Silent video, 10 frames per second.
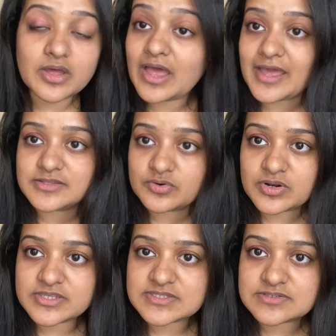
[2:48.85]
either on
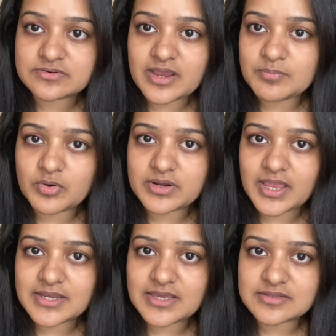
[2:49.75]
Instagram or
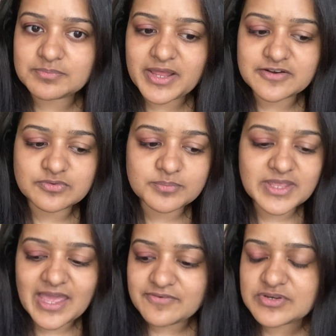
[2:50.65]
any other platform, they
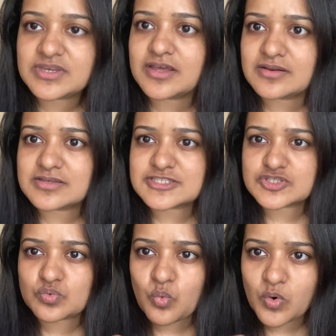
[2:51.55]
haven't done a
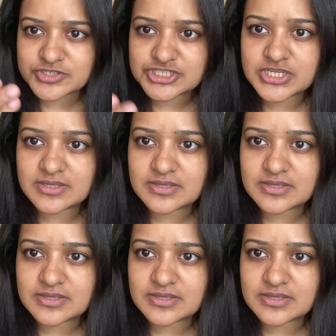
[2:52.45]
swatching.